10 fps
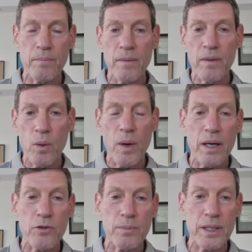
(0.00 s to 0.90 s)
No one
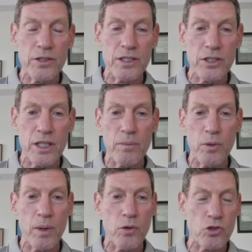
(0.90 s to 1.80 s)
ever makes this claim
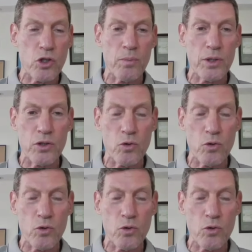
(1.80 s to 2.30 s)
about Germany